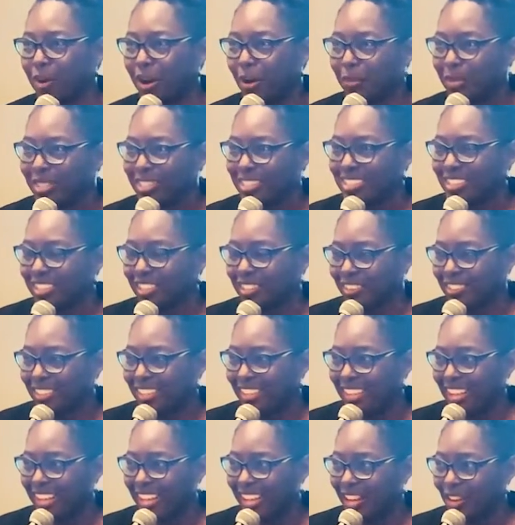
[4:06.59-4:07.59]
I would sit on
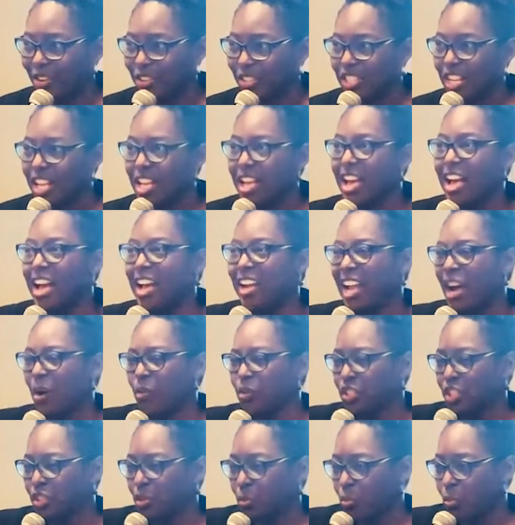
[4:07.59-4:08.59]
the couch and I
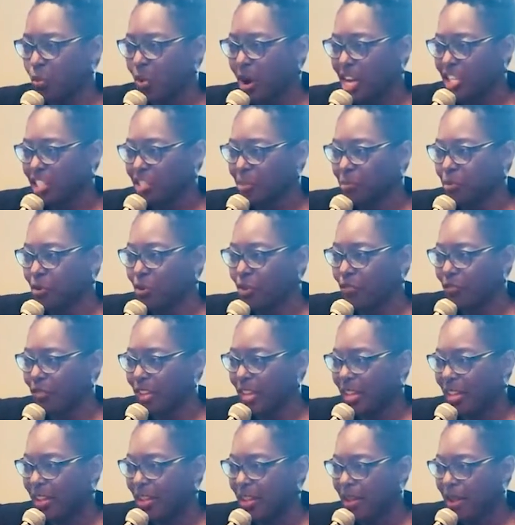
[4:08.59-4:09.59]
would just watch
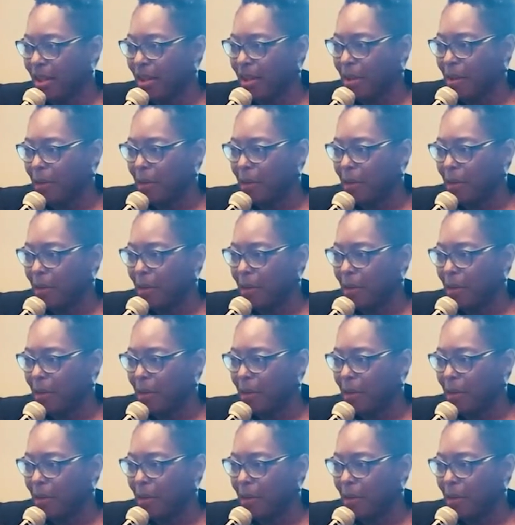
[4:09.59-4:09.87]
movie